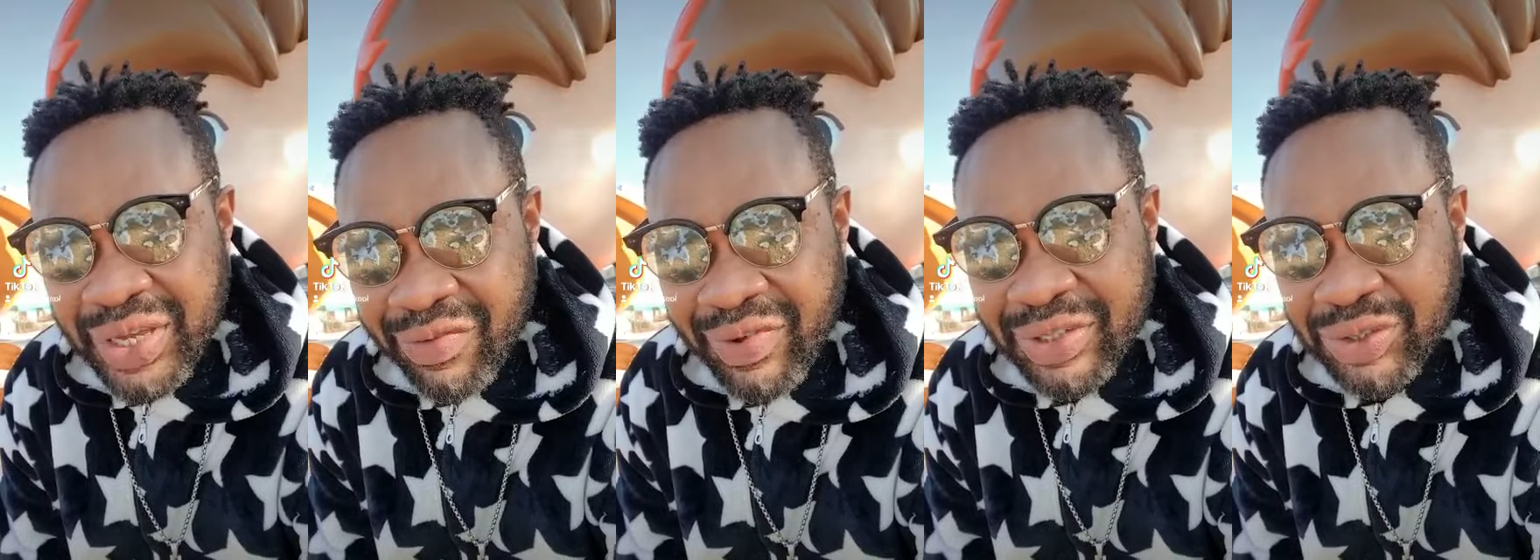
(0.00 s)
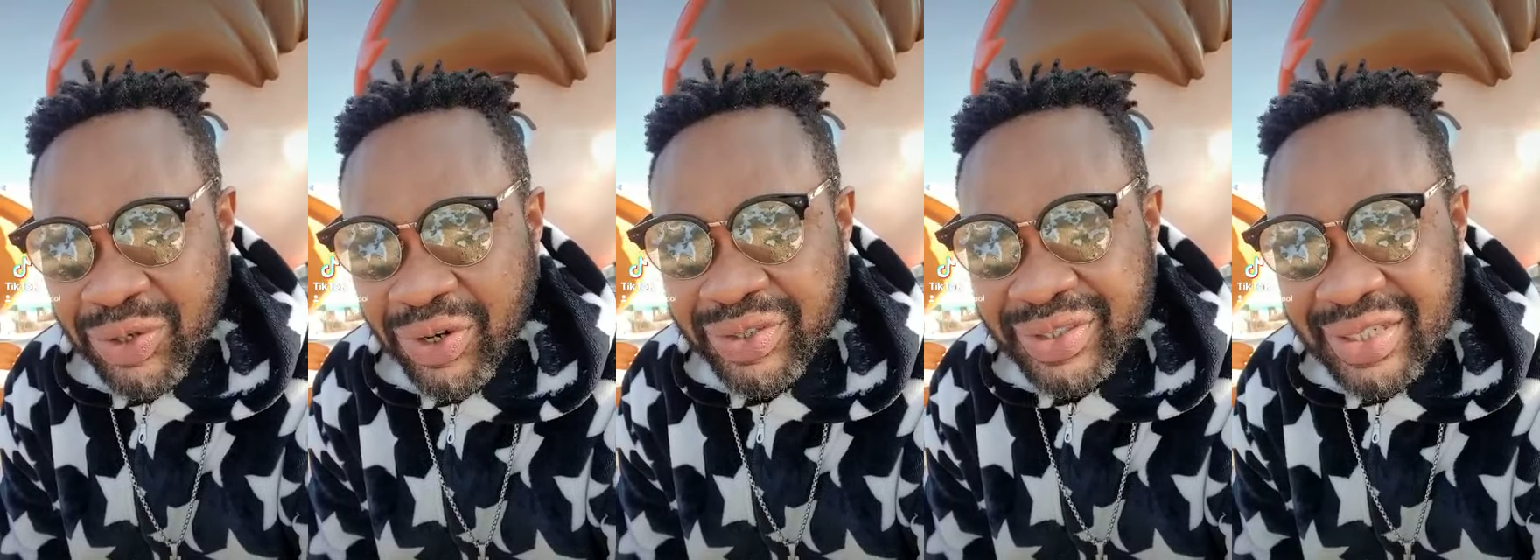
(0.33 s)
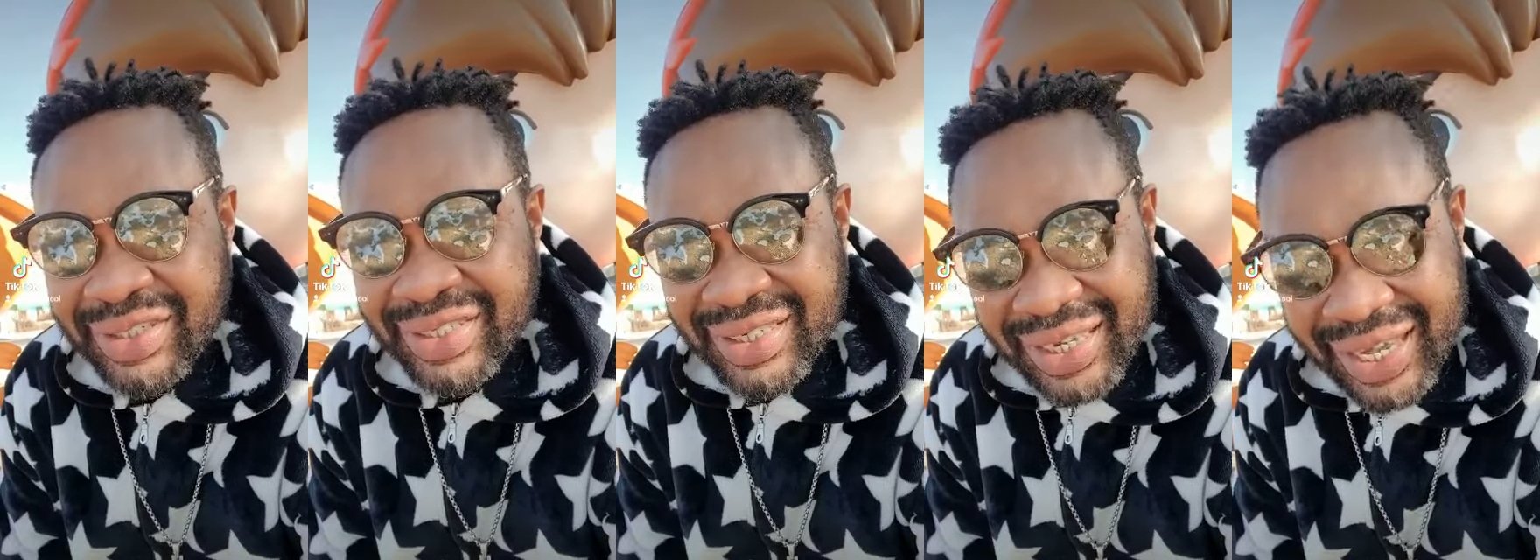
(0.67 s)
give it to us
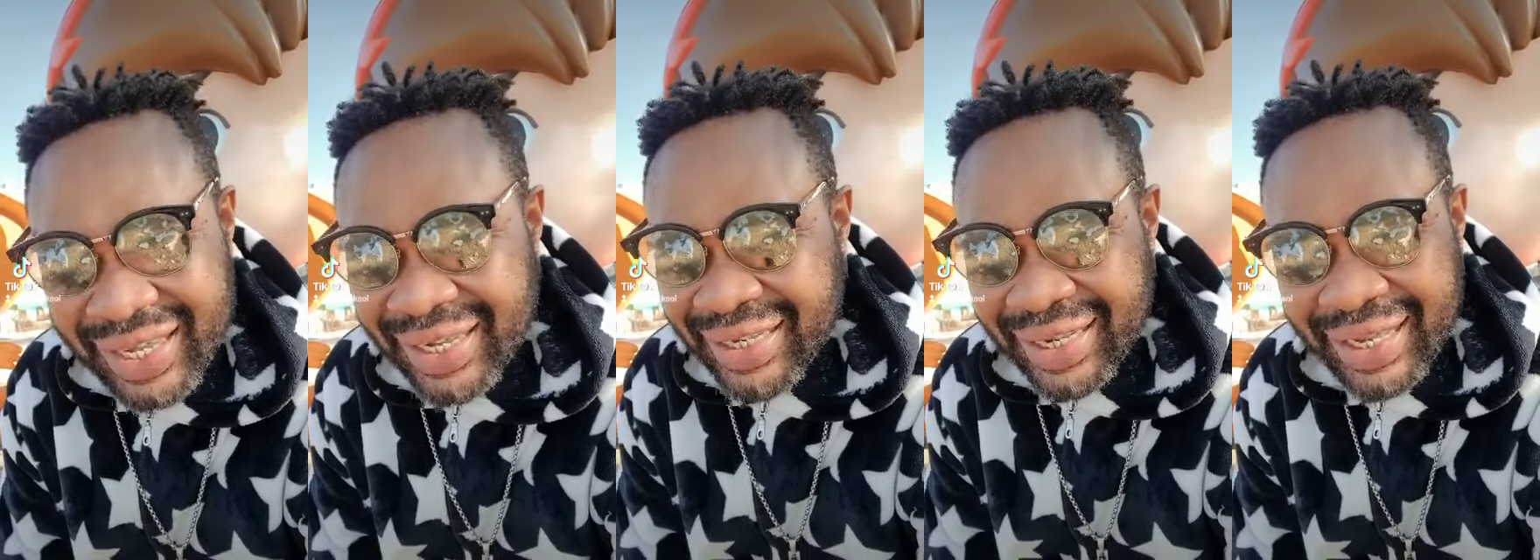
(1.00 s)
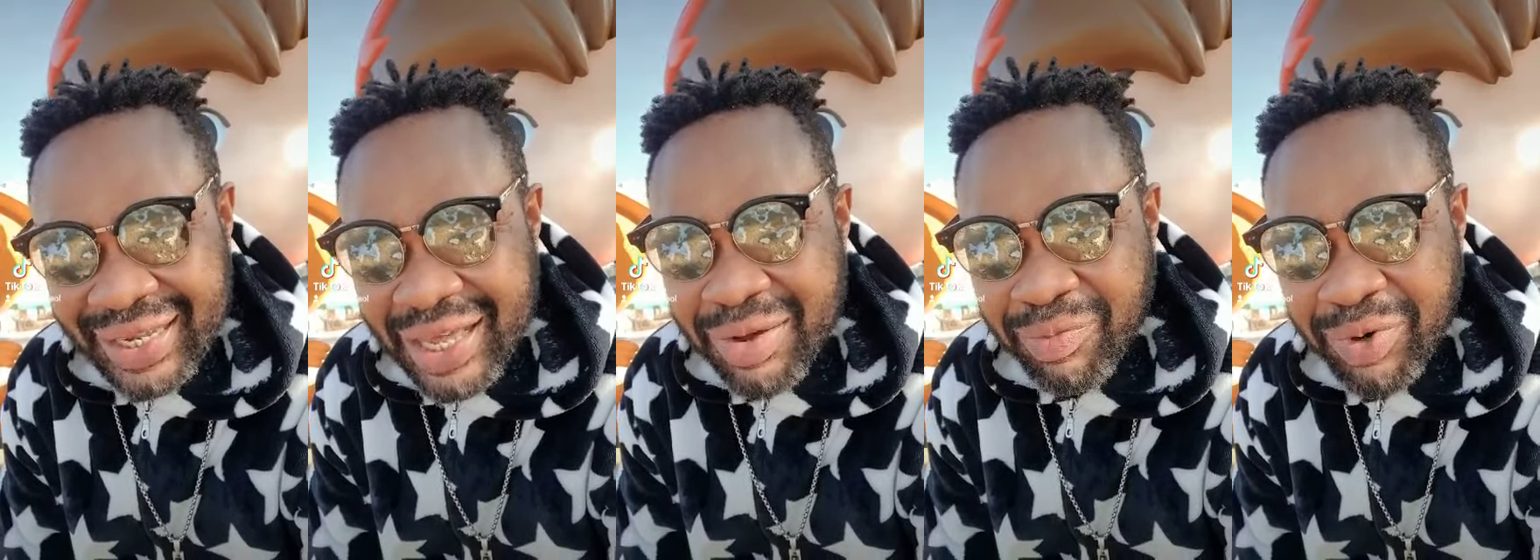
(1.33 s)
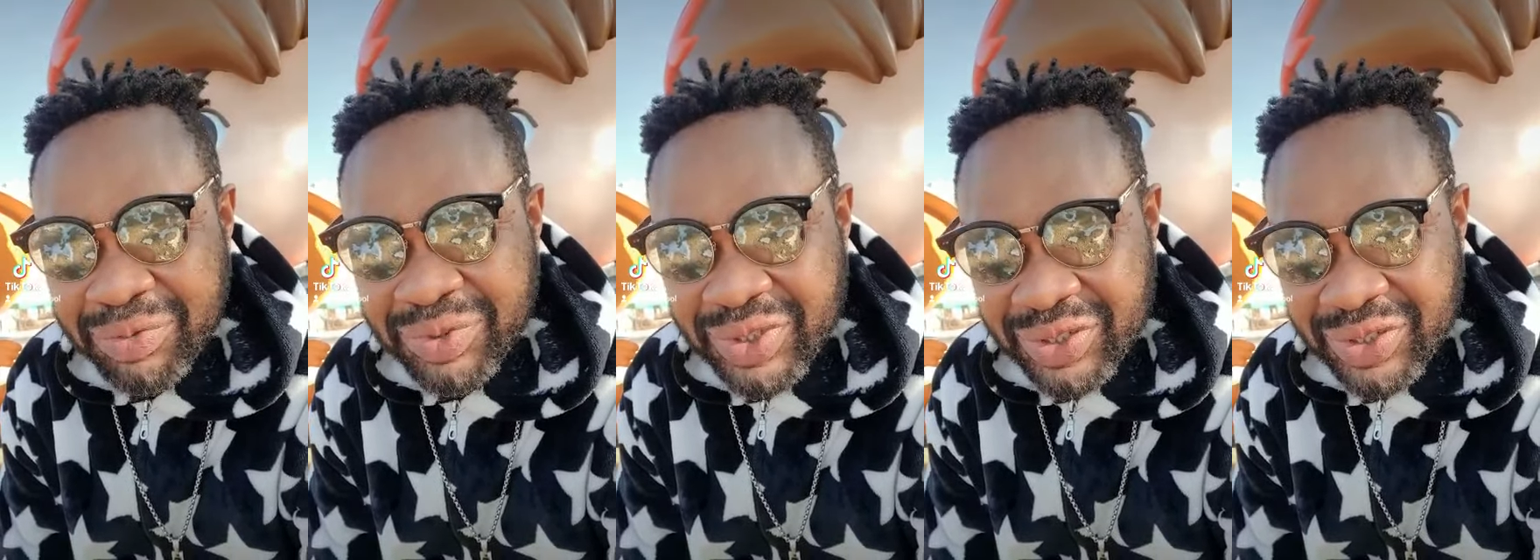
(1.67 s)
this year in the name of